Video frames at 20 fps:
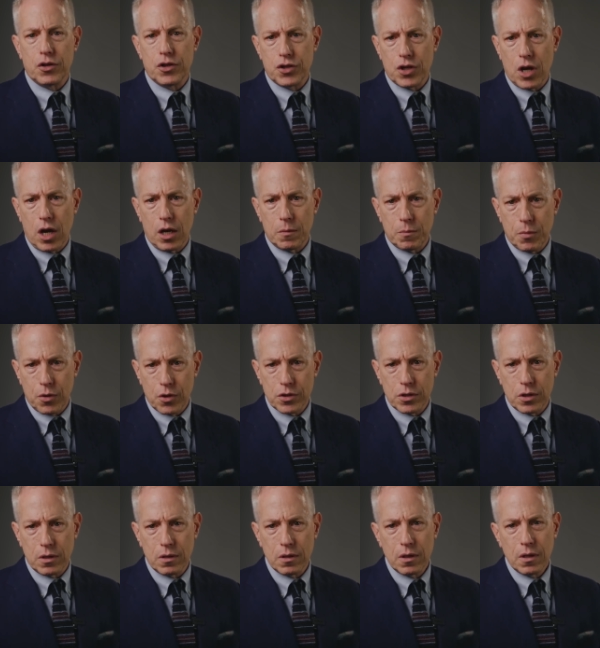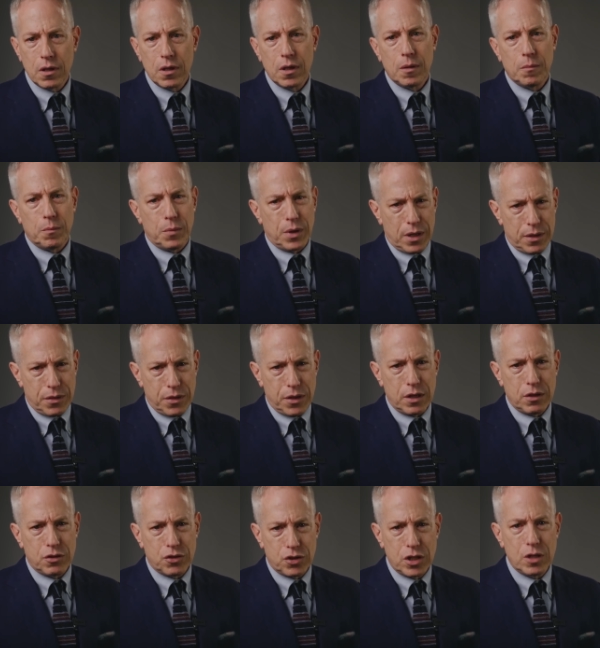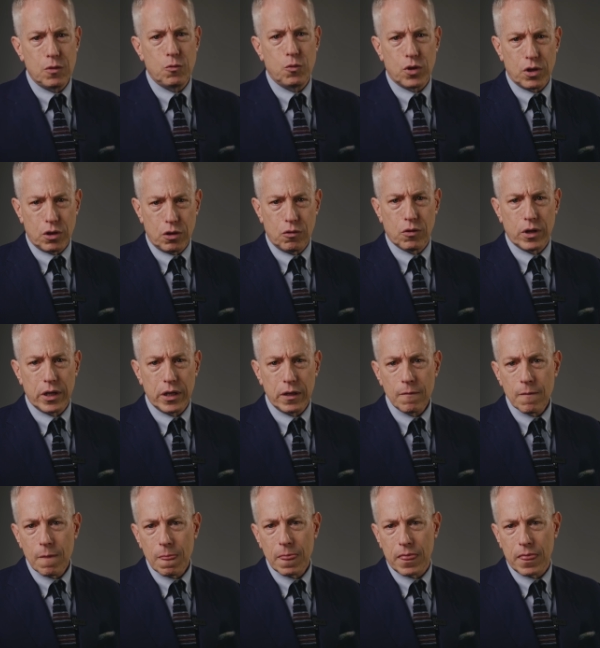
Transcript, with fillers: Najah in person, but I think she would agree